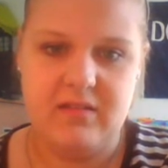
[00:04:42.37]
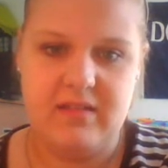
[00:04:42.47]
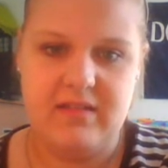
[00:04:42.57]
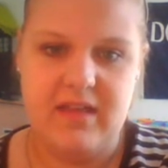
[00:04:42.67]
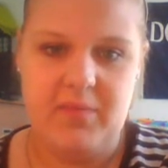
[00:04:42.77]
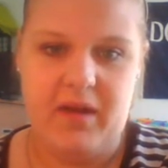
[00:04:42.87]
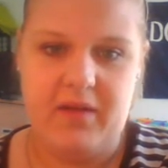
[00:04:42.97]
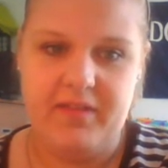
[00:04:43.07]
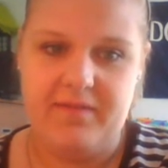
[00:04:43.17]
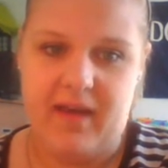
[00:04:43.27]
The same
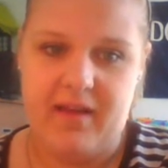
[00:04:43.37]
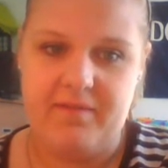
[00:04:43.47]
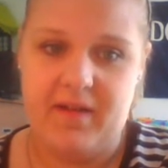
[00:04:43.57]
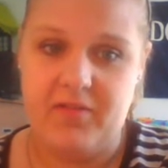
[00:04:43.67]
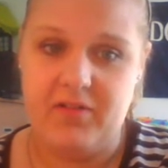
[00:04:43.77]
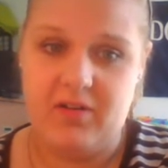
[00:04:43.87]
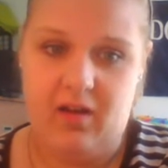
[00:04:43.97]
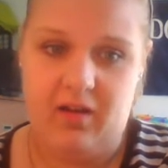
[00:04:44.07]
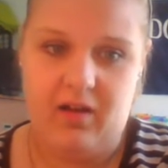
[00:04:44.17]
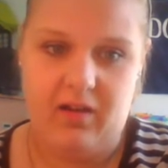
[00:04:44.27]
healthy fat found in
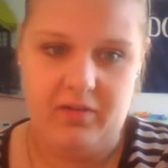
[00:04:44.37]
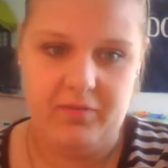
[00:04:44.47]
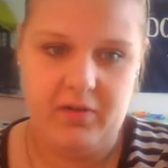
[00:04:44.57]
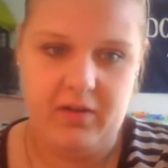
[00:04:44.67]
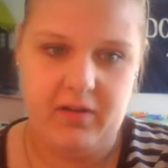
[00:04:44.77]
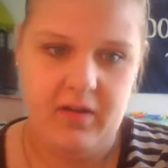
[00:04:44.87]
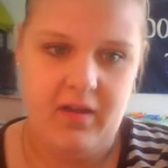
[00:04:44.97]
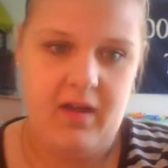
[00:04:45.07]
olive oil.